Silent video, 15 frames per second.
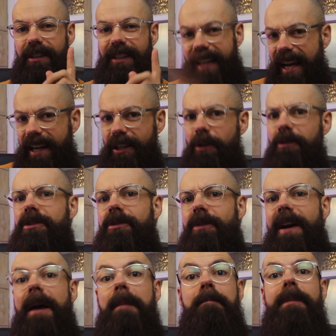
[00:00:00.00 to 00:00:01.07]
So get used to
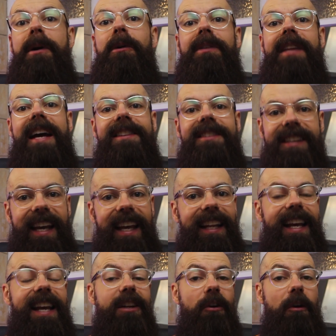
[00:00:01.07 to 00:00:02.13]
it and build that skill
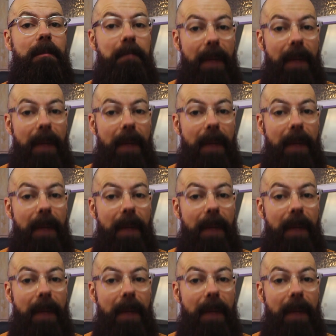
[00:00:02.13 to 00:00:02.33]
in your